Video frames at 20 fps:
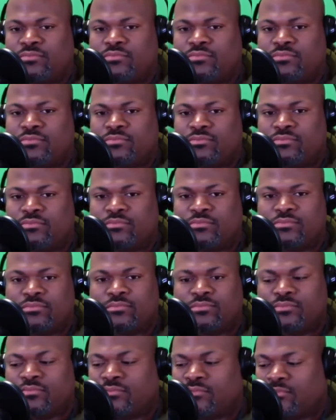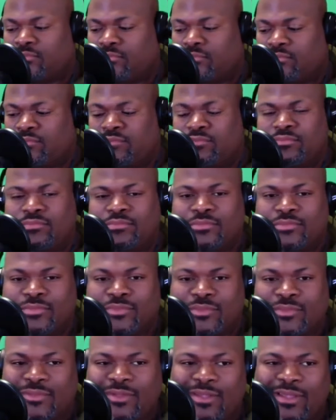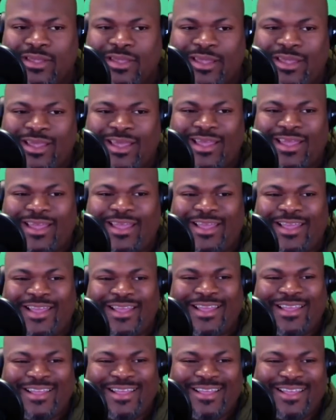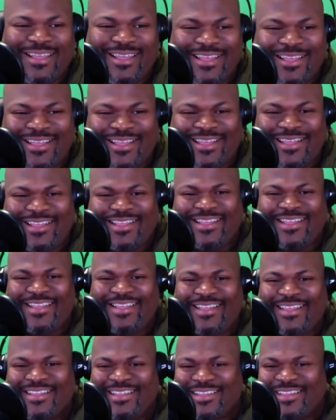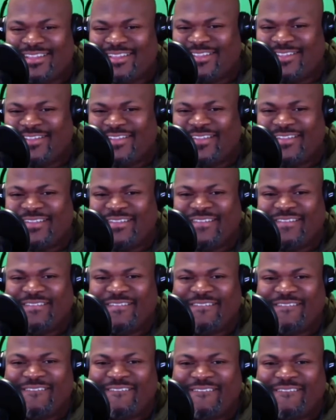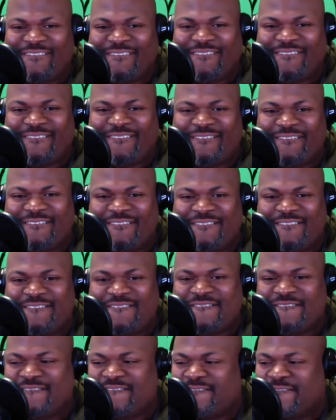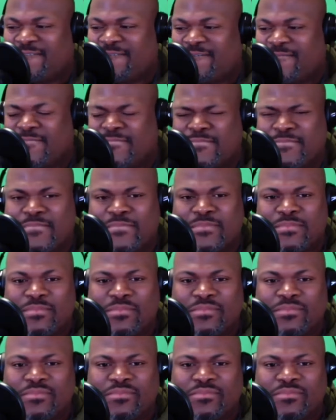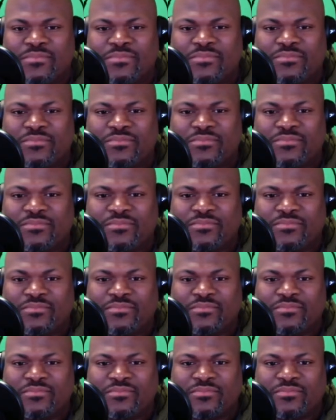This person isn't speaking.